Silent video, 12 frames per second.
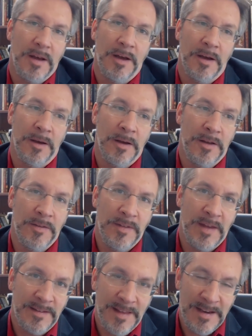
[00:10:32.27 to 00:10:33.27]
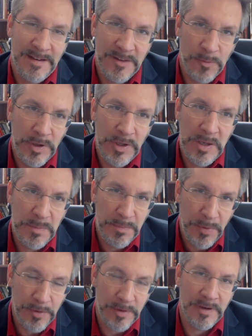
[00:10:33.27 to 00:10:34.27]
Uh, that's that's the really
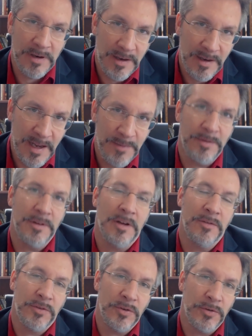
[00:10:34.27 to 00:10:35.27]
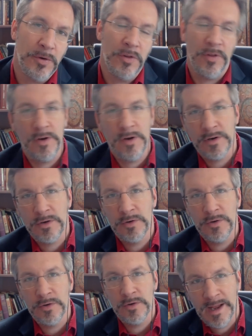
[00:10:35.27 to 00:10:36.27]
important level of control that the
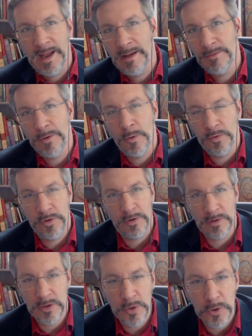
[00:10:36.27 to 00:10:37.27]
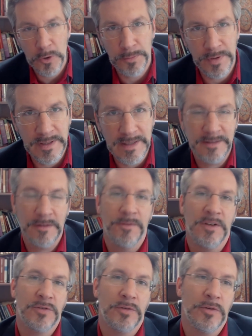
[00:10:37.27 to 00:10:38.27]
narcos want to have over you know local police
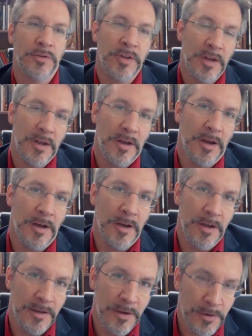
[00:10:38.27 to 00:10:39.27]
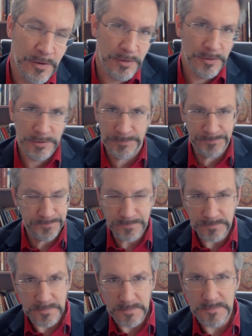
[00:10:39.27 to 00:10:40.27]
officials, uh, local
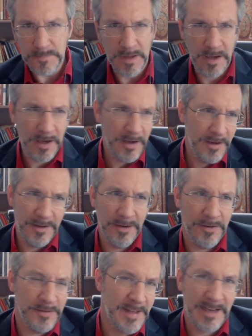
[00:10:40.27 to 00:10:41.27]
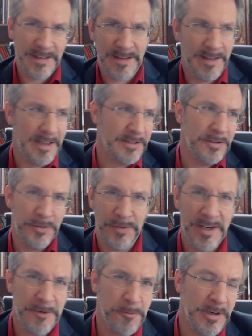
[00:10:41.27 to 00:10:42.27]
uh, you know, tax collectors
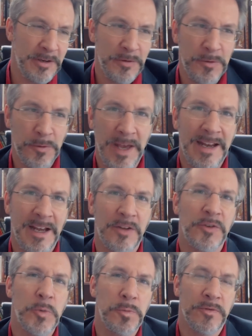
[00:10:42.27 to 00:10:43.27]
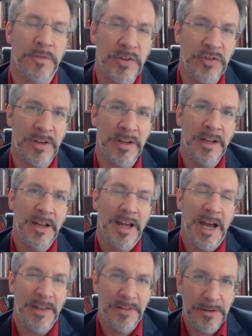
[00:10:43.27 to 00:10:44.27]
or anyone who's doing any kind of supervision
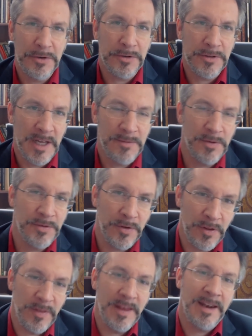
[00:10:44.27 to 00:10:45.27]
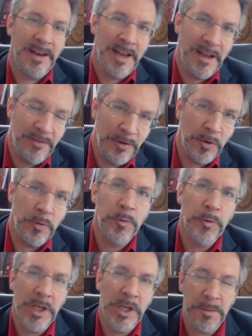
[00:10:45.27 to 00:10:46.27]
at the local level so that they can have, you know,
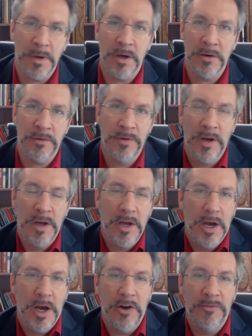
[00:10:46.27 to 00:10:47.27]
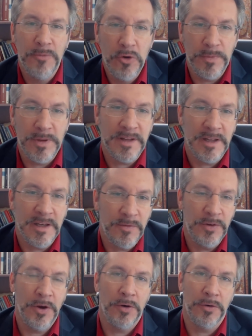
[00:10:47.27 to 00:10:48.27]
freedom of of movement. And if
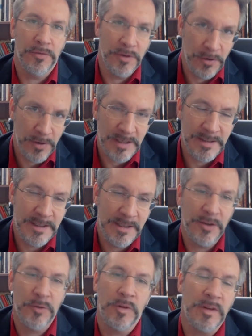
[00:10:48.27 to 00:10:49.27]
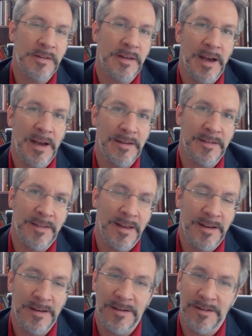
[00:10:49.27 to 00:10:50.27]
you don't, you know, cut deals with these guys,
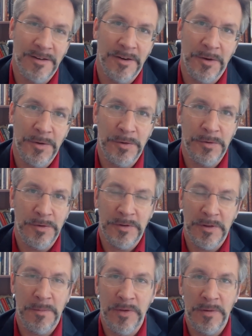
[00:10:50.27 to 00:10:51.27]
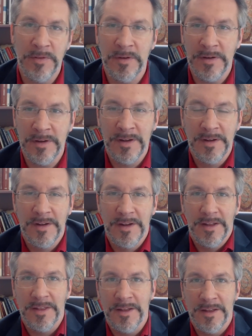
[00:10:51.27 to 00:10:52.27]
then you know you the the the,
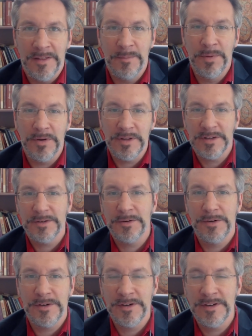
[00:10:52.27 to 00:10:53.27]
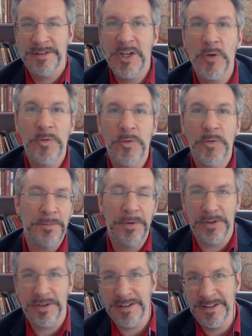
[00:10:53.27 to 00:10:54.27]
the, the bullet or silver or the
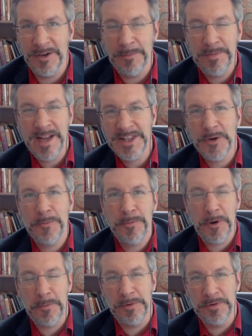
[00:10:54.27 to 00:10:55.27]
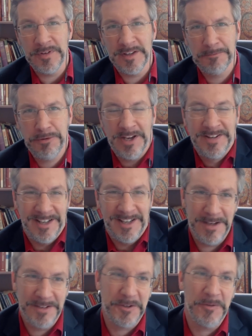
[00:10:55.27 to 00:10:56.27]
bullet. And you know, plata o plomo is the expression
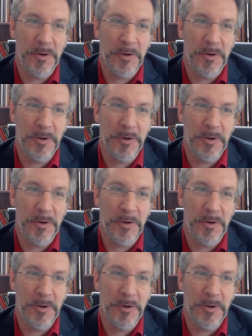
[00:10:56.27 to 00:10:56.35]
in Mexico.